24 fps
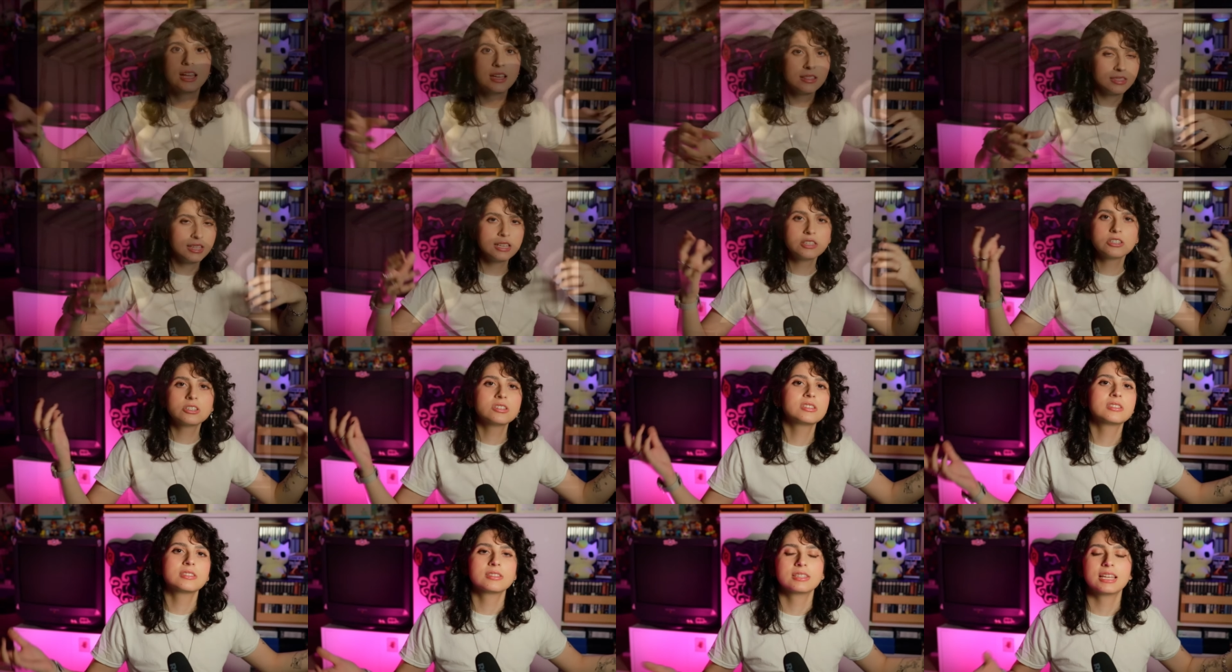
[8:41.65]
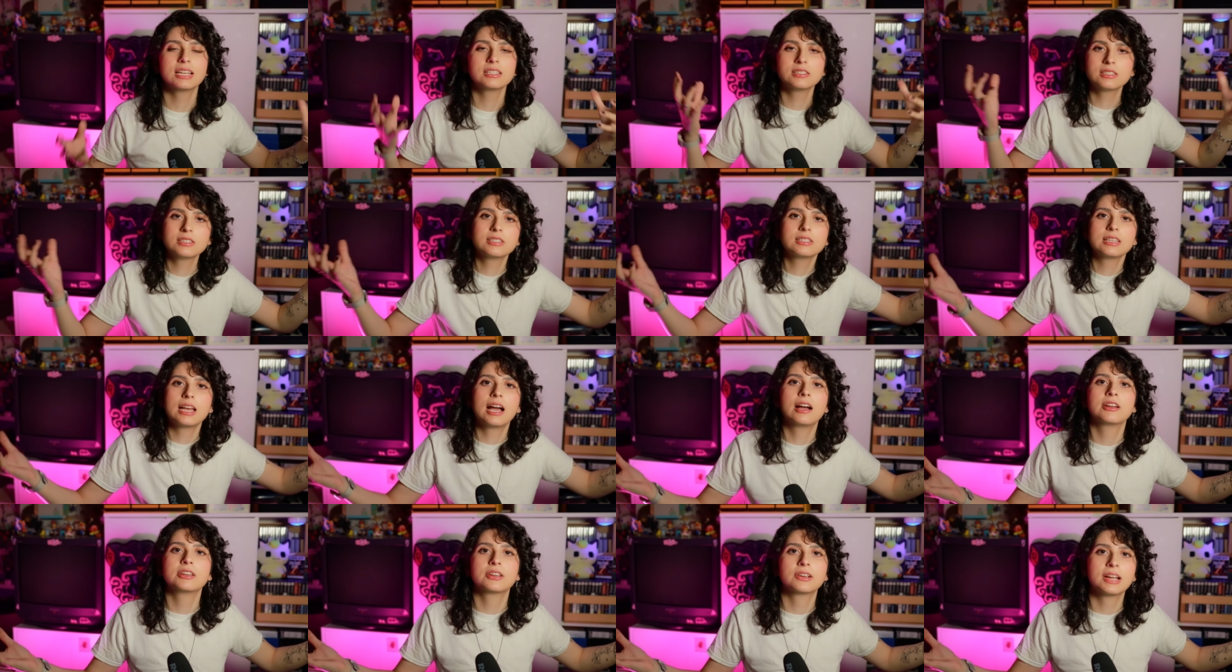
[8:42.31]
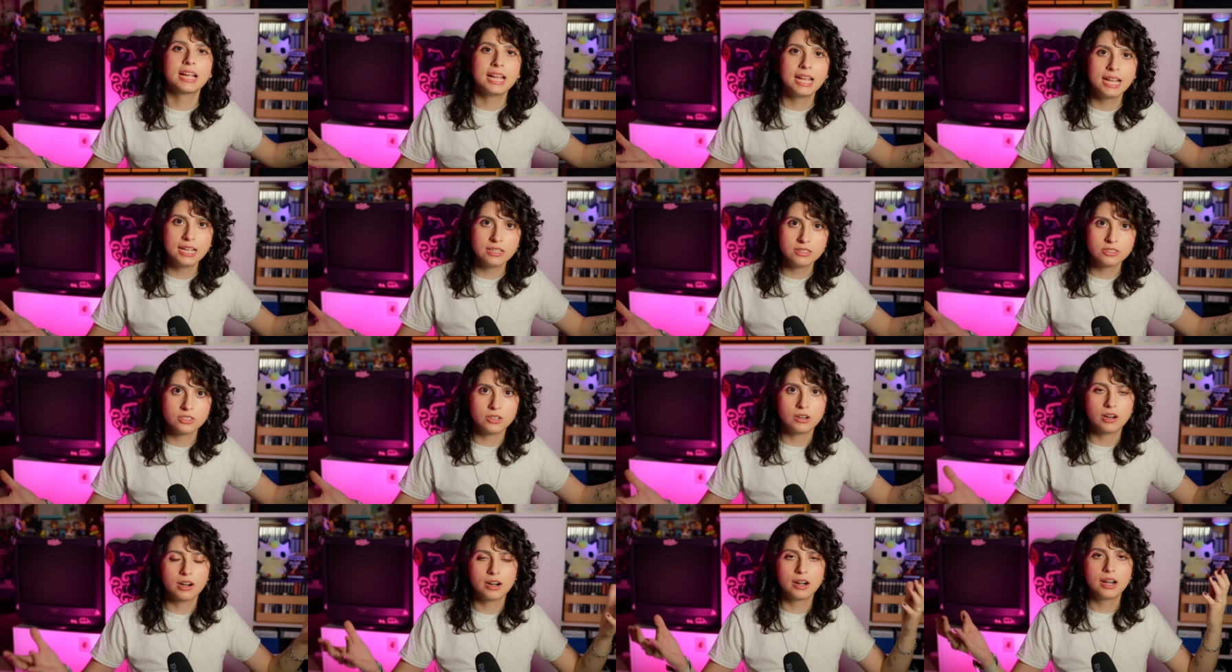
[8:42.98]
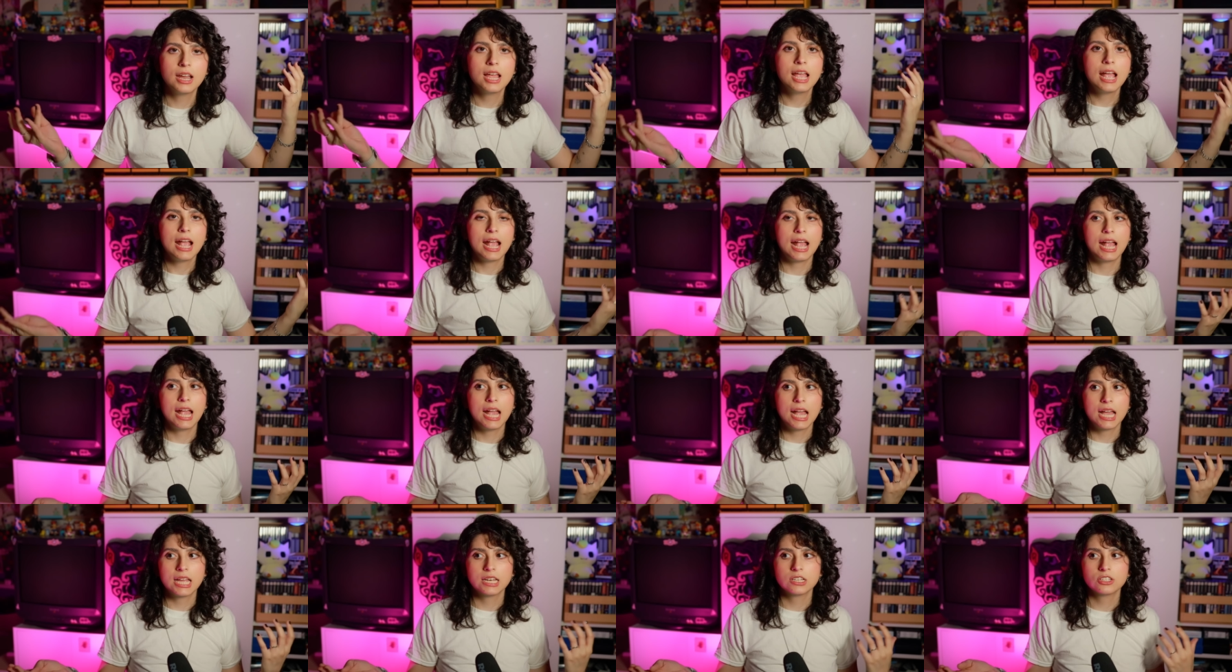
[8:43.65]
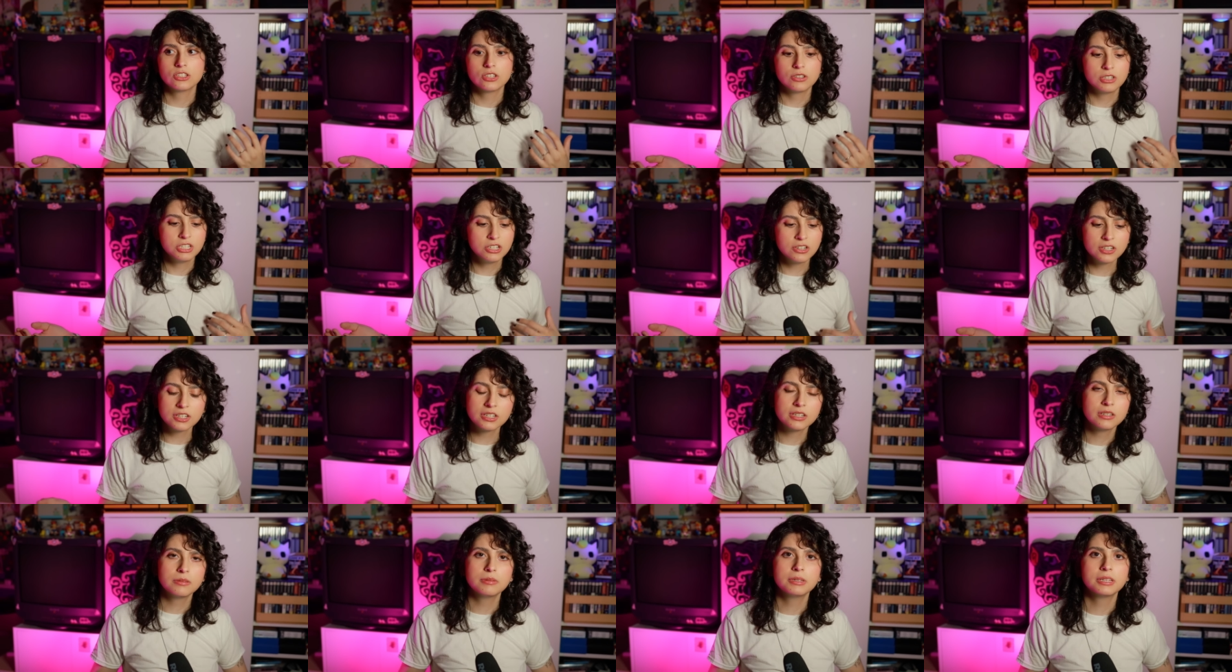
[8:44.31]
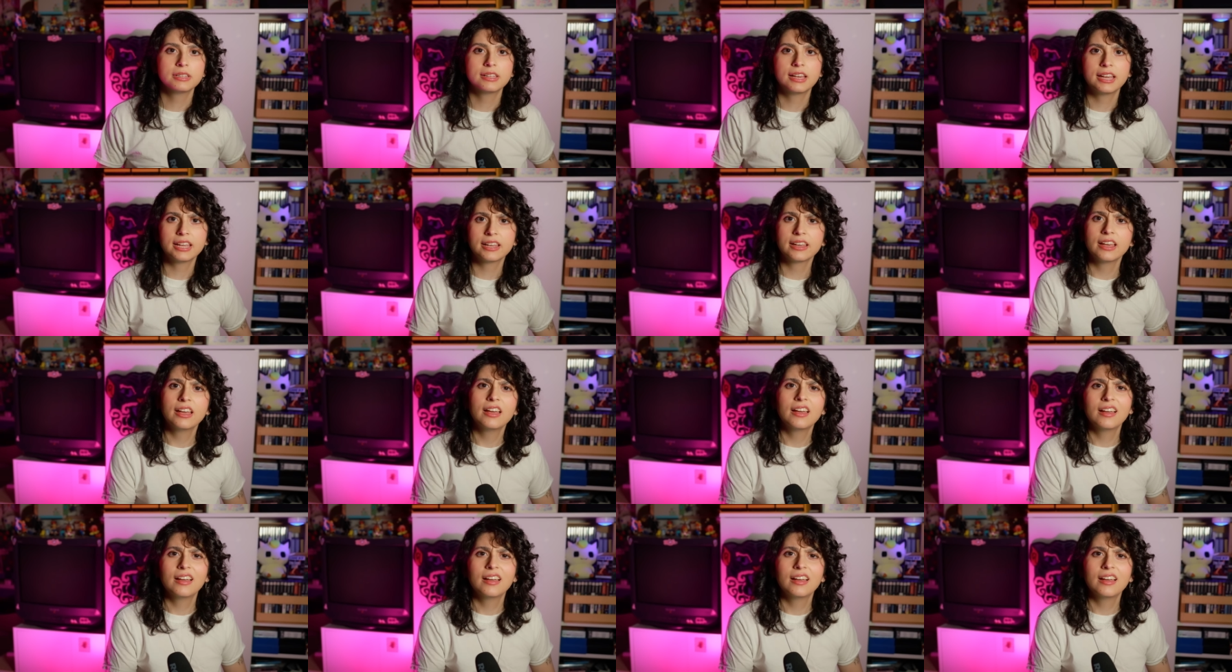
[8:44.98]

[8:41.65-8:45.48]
That's how your hands are. And so you're gonna be like,